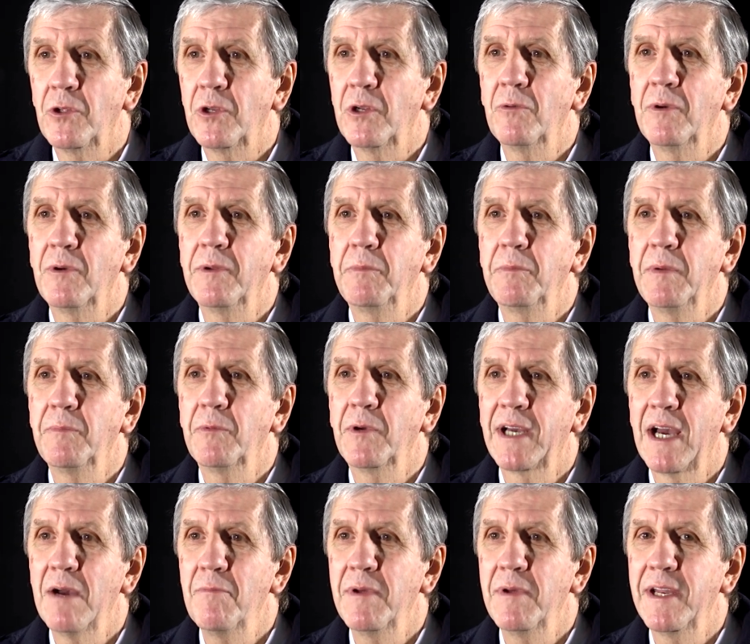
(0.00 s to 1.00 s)
You know, when people
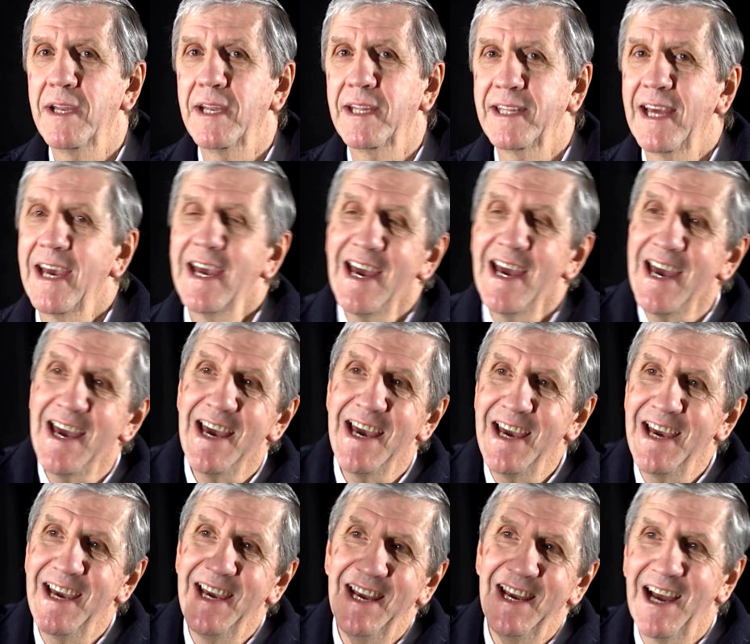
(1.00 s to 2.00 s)
come in and say,
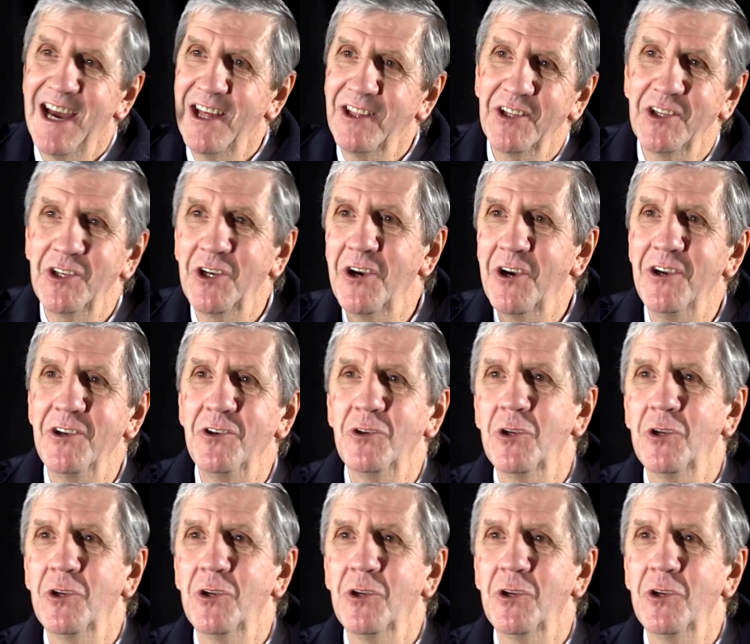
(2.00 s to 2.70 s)
"Hey, how's it going?"